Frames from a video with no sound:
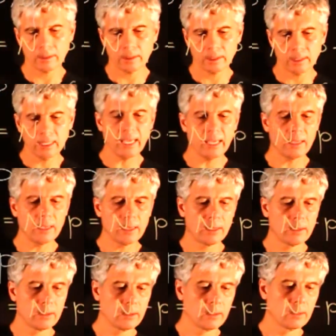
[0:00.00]
k
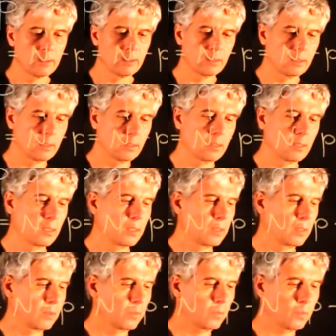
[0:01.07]

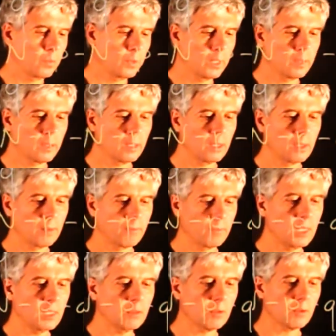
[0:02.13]
in the
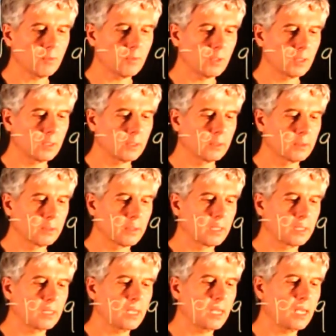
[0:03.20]
interval
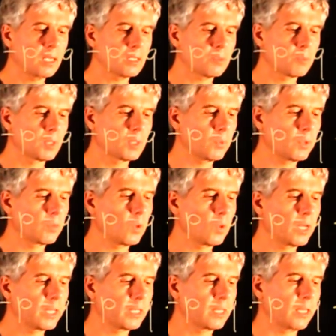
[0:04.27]
that k is between
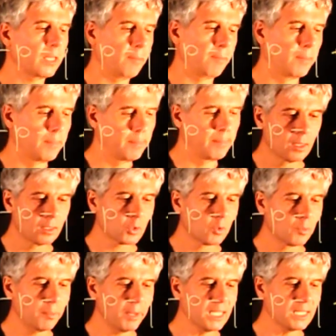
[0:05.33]
1 and m. So
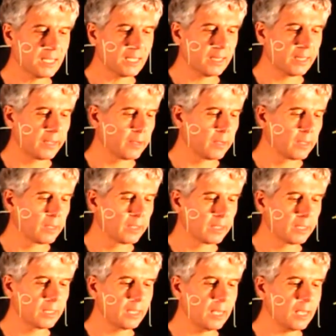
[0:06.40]
basically,
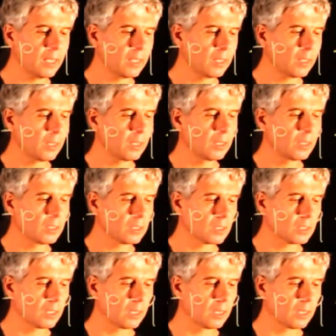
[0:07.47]
k is